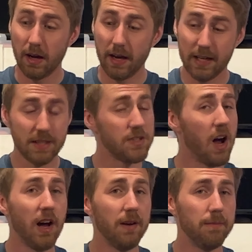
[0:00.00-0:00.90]
It is
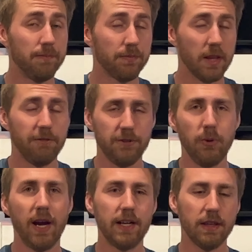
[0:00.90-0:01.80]
not, if you
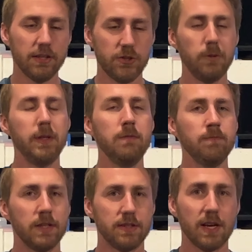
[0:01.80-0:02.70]
handed this to me
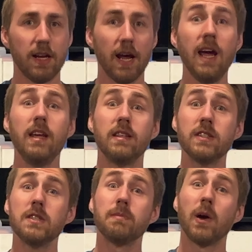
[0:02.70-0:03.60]
and said, hey,
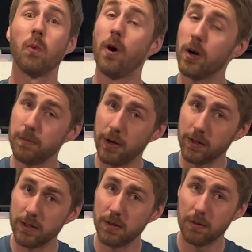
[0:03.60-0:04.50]
this is my
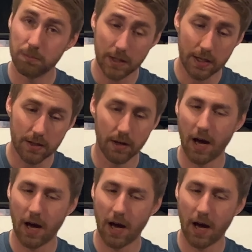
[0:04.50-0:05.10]
watermelon mead,